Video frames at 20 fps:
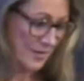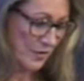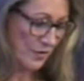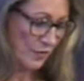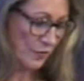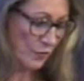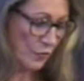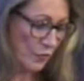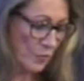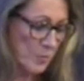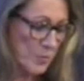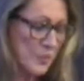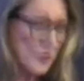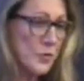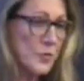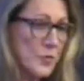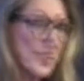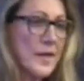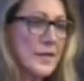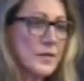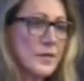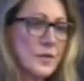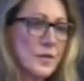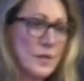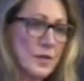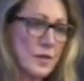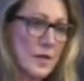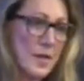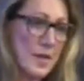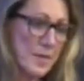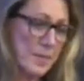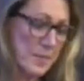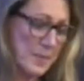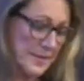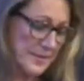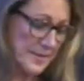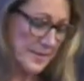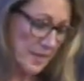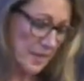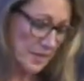the former director and
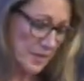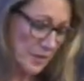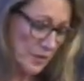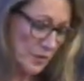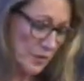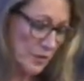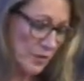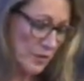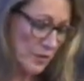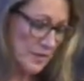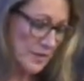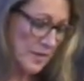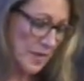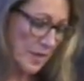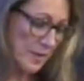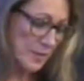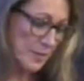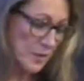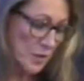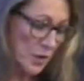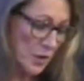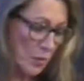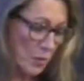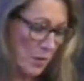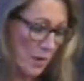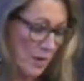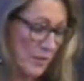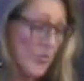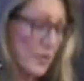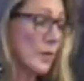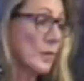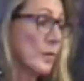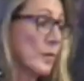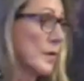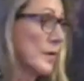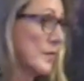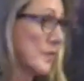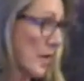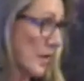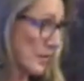best-selling New York Times co-author
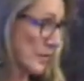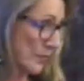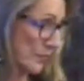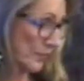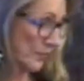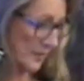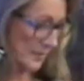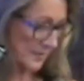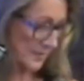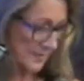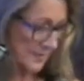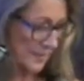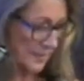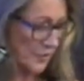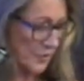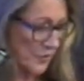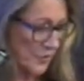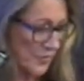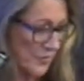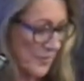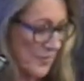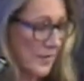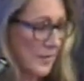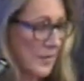with Dr. Fred Singer